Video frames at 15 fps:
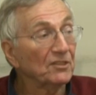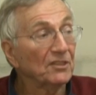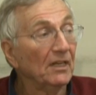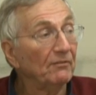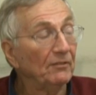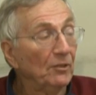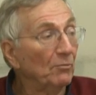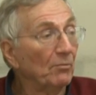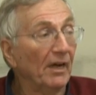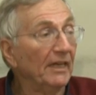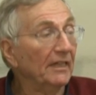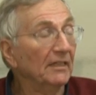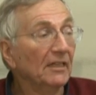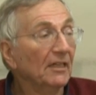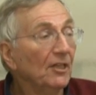giving you
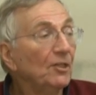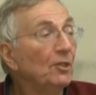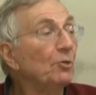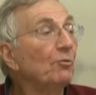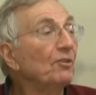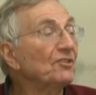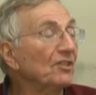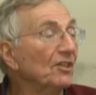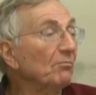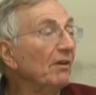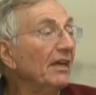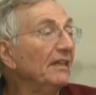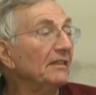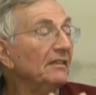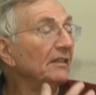my heuristic,
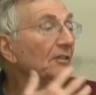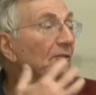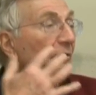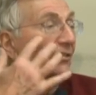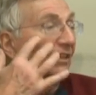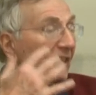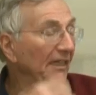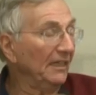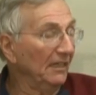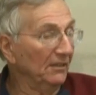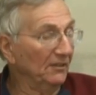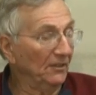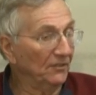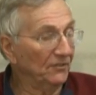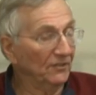my inner thinking on
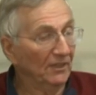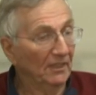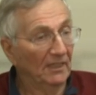this.